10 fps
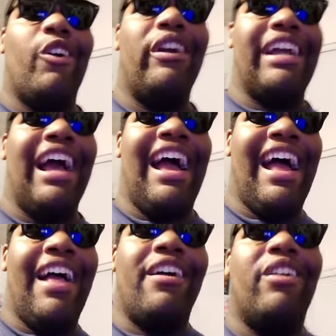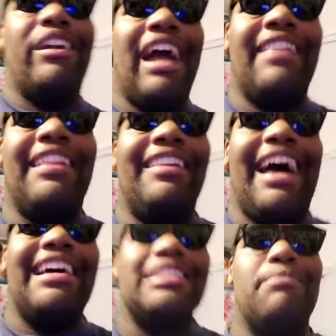angry, angry at the
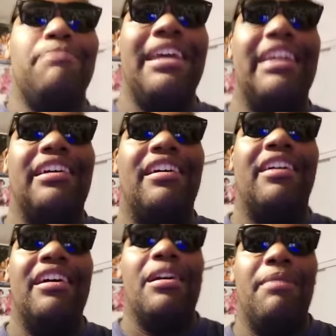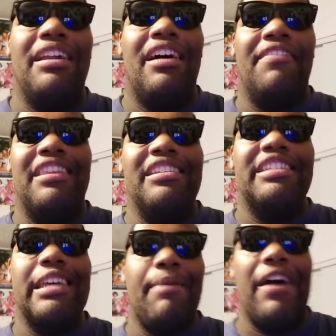last minute, minute of the
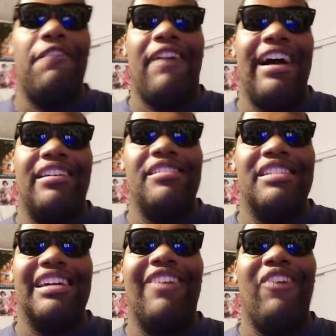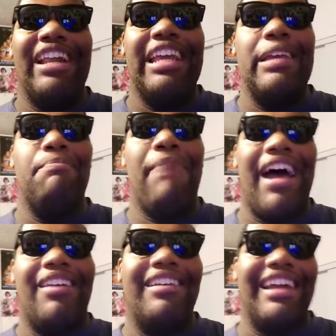semifinals when he
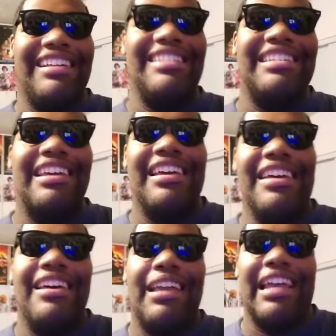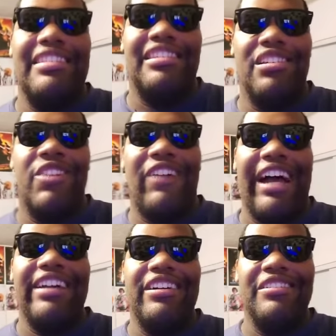battled against against those
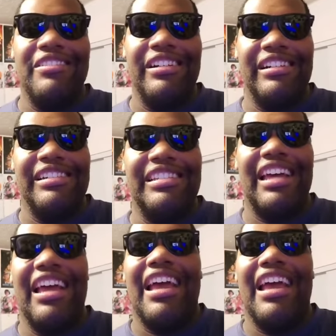flying cougars.